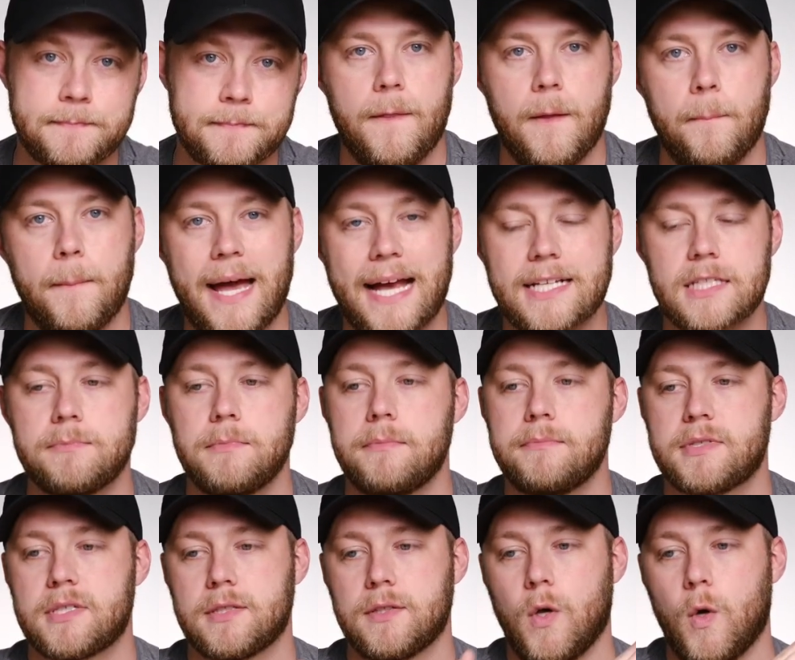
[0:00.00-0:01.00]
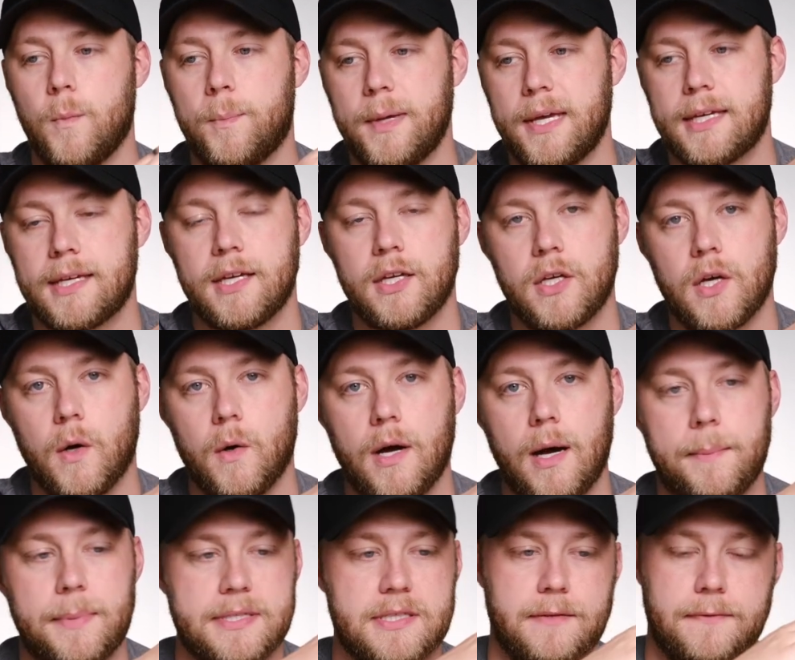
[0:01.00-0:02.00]
The maximum slope it can go
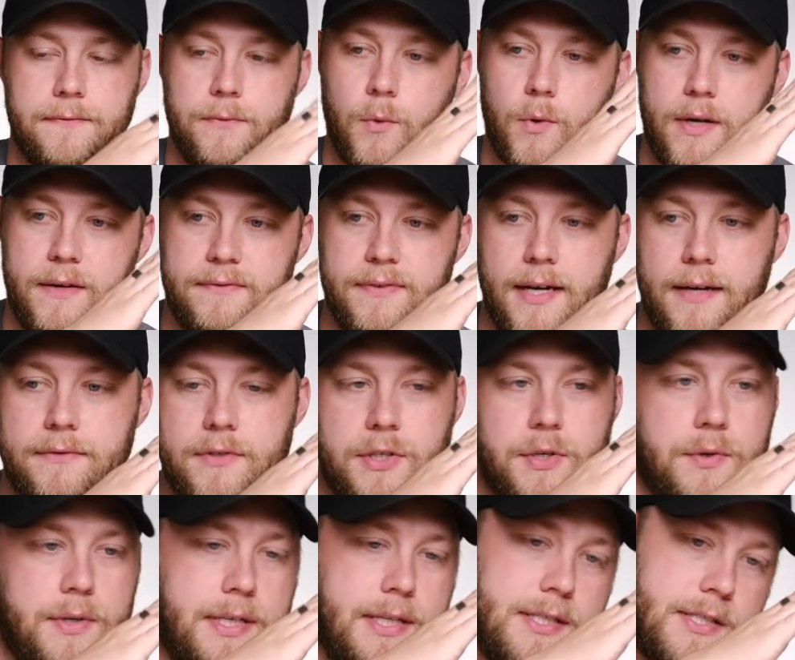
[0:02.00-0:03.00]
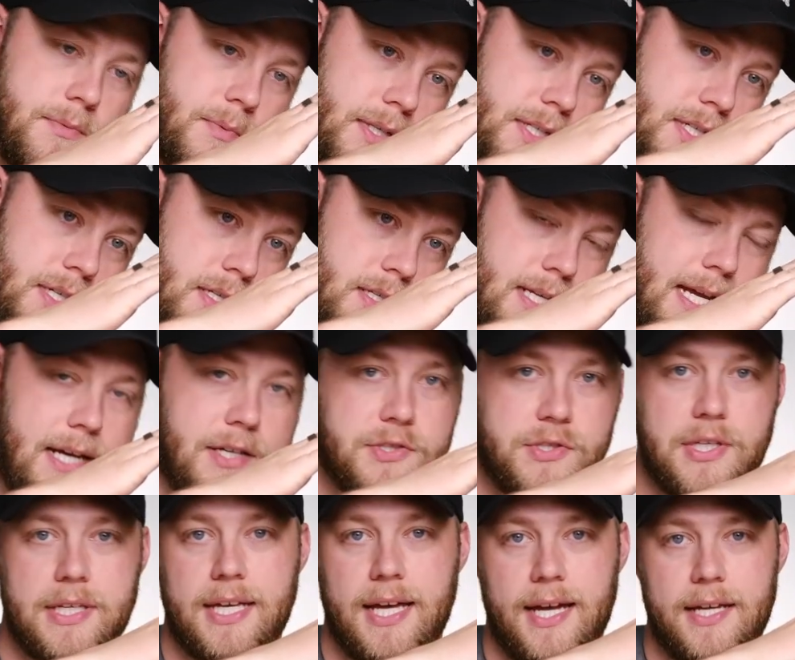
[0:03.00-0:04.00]
up is a 45 degrees, which is
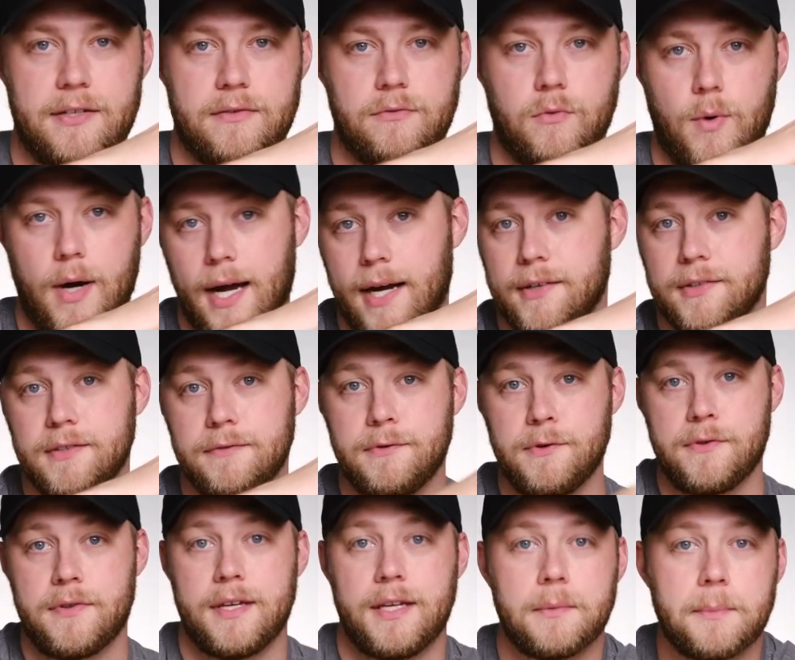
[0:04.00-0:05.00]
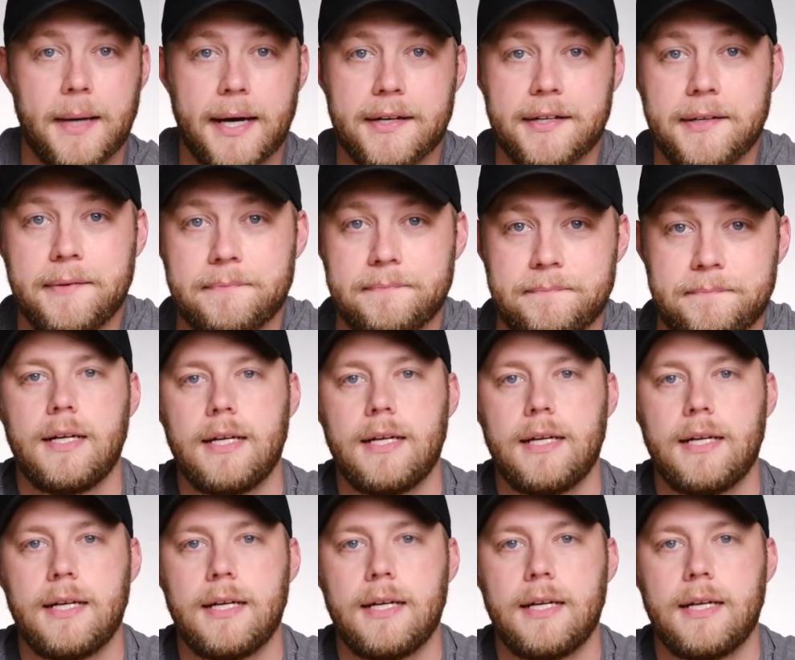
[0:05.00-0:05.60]
actually kind of wild if you think about it.